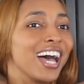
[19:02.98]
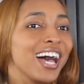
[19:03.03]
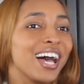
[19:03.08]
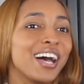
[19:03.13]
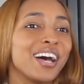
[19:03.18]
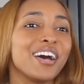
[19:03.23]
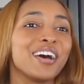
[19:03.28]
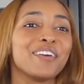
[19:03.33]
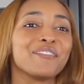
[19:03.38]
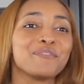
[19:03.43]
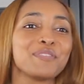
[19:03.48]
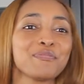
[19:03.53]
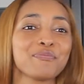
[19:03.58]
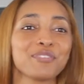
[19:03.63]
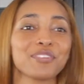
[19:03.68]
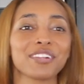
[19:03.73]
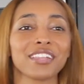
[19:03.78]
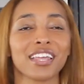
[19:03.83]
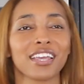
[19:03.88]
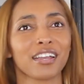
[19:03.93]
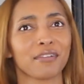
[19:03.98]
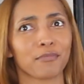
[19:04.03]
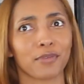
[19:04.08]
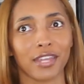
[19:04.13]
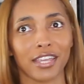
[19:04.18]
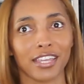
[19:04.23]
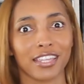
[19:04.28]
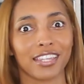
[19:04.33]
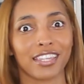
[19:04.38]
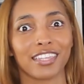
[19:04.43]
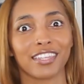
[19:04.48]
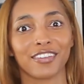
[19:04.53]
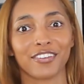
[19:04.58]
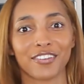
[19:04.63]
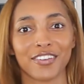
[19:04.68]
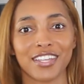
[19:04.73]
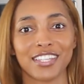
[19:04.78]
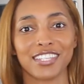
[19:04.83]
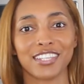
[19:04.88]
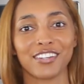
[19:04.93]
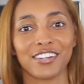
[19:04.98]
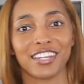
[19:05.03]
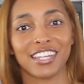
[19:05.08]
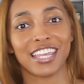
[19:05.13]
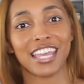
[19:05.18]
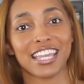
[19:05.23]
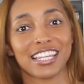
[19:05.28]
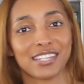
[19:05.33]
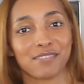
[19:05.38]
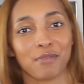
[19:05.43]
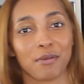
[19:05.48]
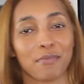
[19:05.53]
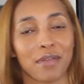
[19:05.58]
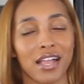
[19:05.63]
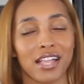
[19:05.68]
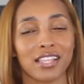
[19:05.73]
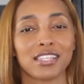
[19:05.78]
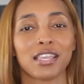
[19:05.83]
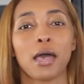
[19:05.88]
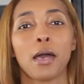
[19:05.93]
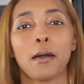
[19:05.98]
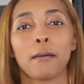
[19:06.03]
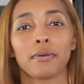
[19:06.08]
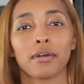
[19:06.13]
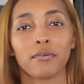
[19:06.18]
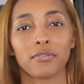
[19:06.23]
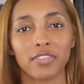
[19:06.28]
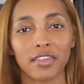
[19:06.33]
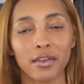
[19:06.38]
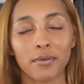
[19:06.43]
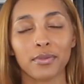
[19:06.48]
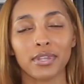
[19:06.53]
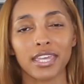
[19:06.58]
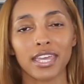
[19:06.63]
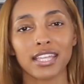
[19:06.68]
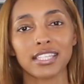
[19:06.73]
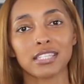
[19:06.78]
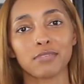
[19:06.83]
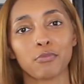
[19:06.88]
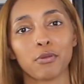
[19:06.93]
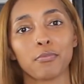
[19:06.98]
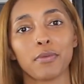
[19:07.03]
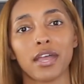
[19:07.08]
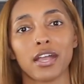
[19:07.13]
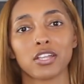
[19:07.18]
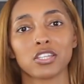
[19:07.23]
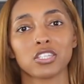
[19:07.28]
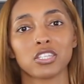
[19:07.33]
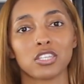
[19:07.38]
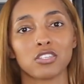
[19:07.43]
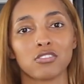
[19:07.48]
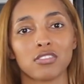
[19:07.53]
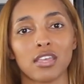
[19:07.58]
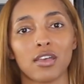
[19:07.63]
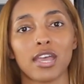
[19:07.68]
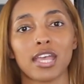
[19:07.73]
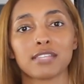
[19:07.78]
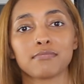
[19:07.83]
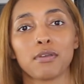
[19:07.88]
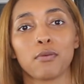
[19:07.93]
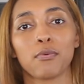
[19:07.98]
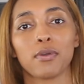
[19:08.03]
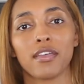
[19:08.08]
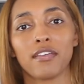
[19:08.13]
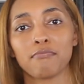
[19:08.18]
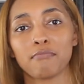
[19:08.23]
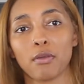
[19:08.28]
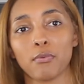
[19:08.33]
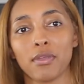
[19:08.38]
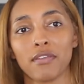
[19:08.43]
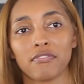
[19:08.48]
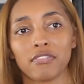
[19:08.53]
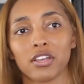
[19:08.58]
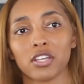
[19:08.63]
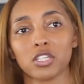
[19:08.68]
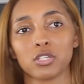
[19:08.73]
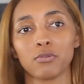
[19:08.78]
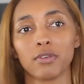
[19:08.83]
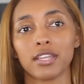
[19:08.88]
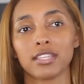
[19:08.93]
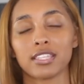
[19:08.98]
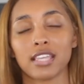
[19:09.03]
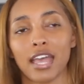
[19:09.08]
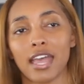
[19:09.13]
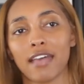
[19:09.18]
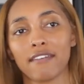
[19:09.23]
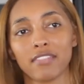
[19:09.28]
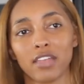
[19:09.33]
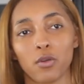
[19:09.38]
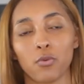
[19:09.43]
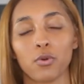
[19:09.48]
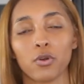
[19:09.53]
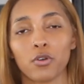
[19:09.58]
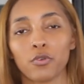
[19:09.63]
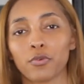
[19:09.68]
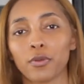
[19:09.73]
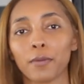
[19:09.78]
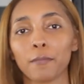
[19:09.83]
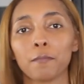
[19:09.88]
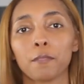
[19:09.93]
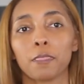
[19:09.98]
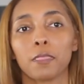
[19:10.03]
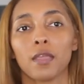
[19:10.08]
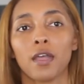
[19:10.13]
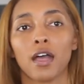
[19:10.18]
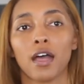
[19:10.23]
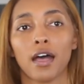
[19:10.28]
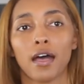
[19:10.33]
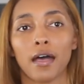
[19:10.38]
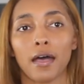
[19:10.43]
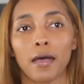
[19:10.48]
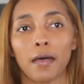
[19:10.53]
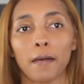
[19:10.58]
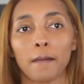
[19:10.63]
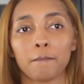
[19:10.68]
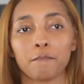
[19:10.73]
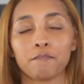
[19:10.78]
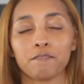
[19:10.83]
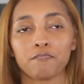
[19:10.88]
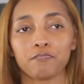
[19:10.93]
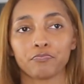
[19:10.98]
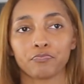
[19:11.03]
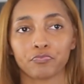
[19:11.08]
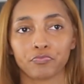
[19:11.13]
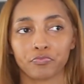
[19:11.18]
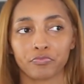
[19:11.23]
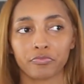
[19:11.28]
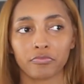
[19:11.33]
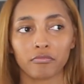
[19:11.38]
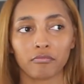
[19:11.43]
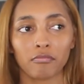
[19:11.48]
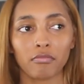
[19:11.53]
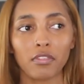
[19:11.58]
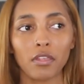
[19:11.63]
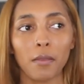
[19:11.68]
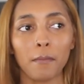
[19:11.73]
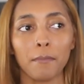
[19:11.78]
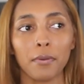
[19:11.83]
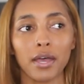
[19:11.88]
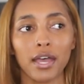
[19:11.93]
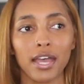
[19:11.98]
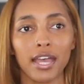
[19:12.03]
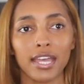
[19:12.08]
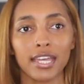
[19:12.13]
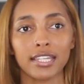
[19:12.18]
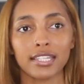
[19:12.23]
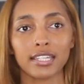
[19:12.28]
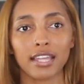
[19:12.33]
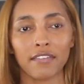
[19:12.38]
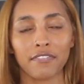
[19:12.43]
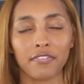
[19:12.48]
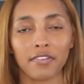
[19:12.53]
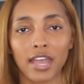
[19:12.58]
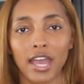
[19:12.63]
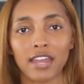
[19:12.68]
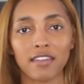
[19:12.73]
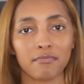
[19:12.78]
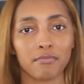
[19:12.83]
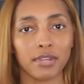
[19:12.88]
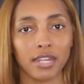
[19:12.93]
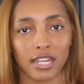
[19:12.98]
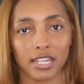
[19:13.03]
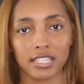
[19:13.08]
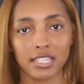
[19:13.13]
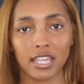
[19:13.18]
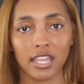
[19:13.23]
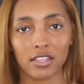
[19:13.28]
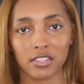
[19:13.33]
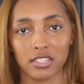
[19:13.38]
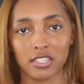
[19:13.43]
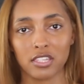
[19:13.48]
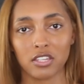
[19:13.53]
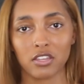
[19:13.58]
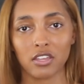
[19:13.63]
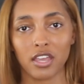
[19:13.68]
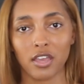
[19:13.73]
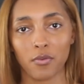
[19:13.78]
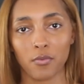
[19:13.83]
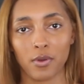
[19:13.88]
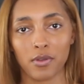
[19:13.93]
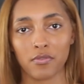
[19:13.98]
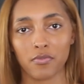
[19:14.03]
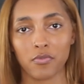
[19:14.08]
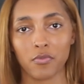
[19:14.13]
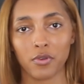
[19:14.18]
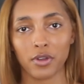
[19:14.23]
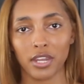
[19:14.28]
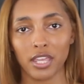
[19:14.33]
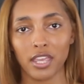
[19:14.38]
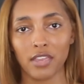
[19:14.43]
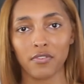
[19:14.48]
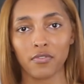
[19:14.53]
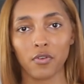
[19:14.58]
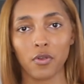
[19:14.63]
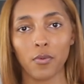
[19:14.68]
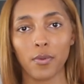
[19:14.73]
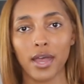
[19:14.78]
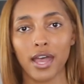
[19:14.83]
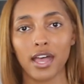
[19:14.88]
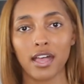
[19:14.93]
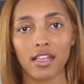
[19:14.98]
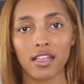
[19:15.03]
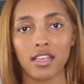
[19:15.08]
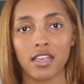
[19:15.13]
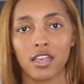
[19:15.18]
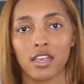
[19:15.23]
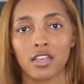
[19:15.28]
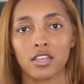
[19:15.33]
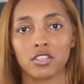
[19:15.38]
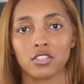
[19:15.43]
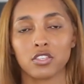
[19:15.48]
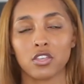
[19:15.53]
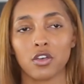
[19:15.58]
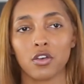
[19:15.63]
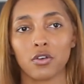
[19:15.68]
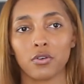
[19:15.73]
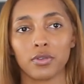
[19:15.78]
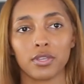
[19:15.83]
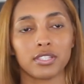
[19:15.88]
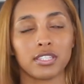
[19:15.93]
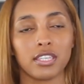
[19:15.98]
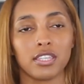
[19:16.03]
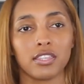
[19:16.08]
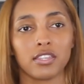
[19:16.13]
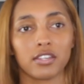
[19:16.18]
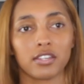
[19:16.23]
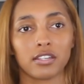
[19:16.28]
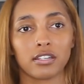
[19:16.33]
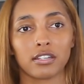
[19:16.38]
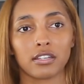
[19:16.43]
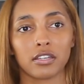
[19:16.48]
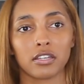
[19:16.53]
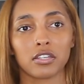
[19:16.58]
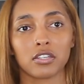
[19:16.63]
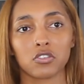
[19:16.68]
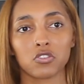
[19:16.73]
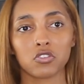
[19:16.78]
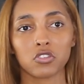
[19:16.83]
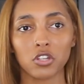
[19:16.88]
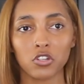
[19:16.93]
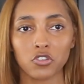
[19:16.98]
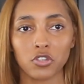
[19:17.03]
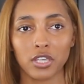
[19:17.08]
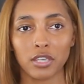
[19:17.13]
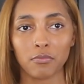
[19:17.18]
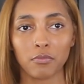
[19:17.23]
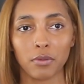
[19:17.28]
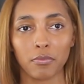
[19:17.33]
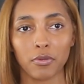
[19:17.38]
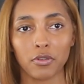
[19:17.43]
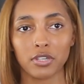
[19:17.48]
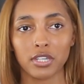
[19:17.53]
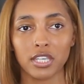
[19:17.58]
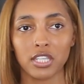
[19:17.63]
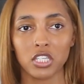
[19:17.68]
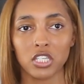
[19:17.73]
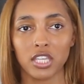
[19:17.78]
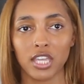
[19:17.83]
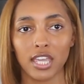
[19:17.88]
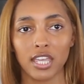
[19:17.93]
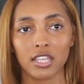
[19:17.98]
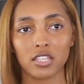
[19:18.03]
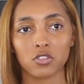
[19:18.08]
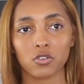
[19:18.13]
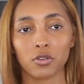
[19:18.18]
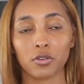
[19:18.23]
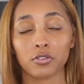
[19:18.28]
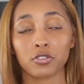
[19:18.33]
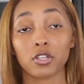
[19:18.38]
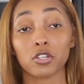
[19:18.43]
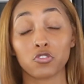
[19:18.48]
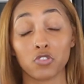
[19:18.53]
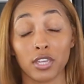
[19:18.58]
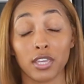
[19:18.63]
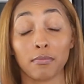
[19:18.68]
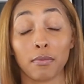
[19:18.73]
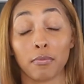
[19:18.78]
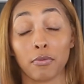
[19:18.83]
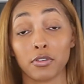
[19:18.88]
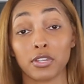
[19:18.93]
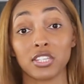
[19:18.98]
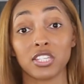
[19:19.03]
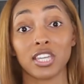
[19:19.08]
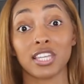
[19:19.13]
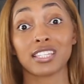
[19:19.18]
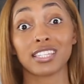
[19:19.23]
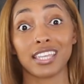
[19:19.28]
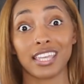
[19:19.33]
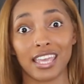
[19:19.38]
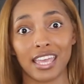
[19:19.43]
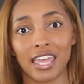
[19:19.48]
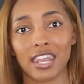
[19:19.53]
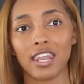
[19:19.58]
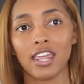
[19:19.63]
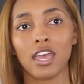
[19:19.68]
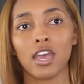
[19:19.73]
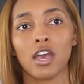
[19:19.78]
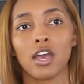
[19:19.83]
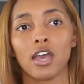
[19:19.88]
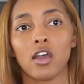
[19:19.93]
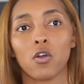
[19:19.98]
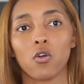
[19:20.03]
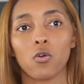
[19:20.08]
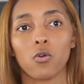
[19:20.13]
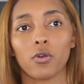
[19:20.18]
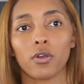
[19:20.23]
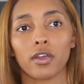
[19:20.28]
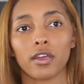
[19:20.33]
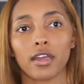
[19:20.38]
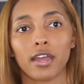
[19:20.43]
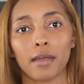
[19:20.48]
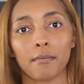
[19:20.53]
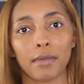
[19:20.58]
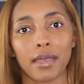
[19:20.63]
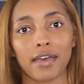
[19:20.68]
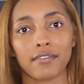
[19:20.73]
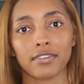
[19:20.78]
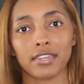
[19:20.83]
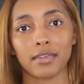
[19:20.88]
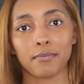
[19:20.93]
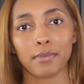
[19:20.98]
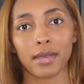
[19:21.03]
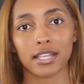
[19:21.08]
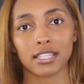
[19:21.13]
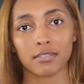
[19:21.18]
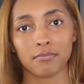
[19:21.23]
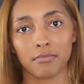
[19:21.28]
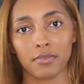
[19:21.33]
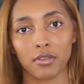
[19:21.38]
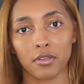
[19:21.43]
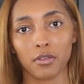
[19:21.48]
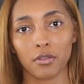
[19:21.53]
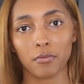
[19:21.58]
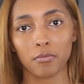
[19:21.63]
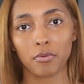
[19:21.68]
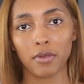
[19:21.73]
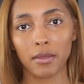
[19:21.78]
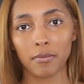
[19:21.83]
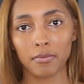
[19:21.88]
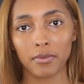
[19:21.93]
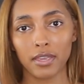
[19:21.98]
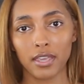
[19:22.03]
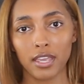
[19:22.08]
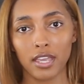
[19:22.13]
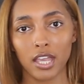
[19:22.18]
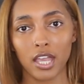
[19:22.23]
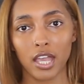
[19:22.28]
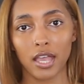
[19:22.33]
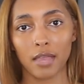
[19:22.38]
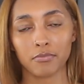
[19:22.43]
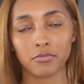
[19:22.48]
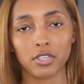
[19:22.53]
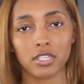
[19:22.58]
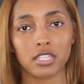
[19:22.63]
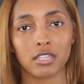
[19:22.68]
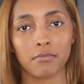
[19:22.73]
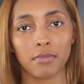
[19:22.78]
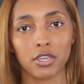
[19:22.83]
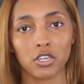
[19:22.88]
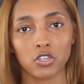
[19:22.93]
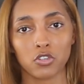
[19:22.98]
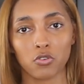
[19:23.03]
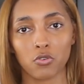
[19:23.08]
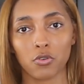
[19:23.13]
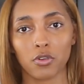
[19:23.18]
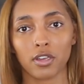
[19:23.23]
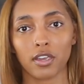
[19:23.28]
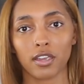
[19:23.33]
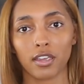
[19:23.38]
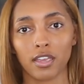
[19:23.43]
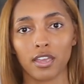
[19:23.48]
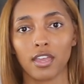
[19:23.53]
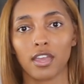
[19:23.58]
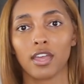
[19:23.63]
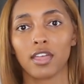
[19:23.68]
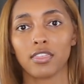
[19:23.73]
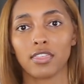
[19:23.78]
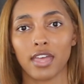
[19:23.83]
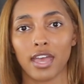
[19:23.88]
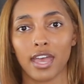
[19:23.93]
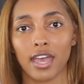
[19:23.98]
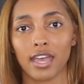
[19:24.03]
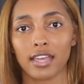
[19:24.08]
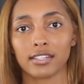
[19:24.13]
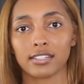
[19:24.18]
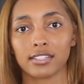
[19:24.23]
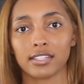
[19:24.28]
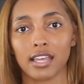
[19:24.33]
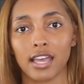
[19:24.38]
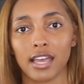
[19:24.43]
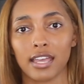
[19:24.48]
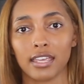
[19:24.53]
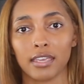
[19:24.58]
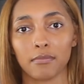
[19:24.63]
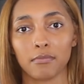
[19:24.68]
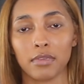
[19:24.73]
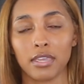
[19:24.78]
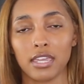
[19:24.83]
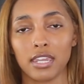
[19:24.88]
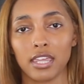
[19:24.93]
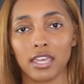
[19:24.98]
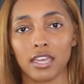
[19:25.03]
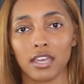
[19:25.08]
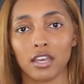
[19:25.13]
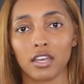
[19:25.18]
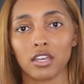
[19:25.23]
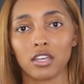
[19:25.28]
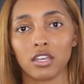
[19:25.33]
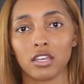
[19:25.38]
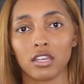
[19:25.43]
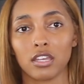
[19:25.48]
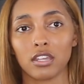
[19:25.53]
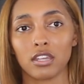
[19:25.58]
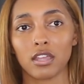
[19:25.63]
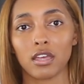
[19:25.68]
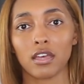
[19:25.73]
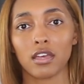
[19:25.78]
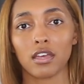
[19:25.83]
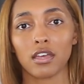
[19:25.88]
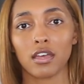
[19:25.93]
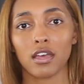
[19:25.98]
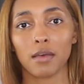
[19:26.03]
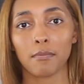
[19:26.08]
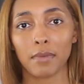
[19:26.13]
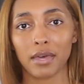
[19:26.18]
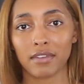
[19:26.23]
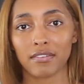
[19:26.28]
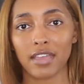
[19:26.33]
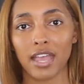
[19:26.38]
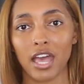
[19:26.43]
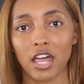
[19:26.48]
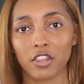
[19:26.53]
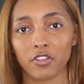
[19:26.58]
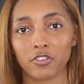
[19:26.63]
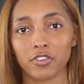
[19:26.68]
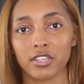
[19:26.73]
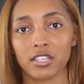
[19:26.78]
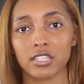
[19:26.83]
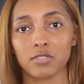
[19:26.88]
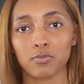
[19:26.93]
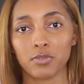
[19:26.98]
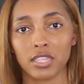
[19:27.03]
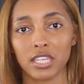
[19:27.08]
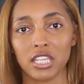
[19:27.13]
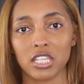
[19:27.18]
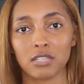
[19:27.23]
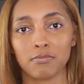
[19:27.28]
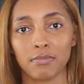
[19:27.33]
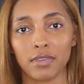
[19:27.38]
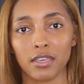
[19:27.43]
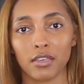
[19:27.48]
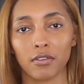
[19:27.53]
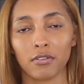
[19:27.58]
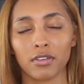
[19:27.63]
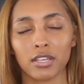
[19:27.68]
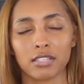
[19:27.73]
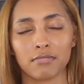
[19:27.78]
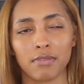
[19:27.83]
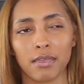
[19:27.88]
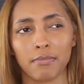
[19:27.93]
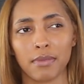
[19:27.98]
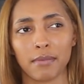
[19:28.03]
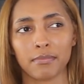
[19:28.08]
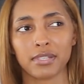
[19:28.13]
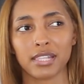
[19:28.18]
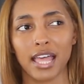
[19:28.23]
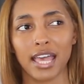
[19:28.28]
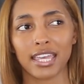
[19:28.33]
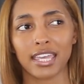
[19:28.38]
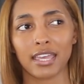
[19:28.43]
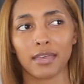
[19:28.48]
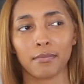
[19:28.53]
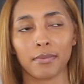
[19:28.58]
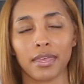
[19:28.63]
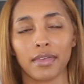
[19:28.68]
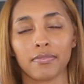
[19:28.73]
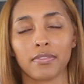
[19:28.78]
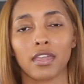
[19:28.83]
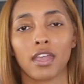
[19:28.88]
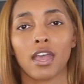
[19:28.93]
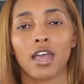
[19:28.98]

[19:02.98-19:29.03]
Um, people are like, Morgan, you're crazy, you need to gain ten more pounds. But I think I want to gain ten more pounds just so that as my, if my weight fluctuates, I have like wiggle room. Um, But I've kind of been at a standstill at one forty for a while. So it's either start drinking more protein shakes or start drinking my protein shakes again. Or I might have to get back to meal prepping um, just to make sure that I am eating a good amount of calories with each meal. Because maybe I'm slacking a bit.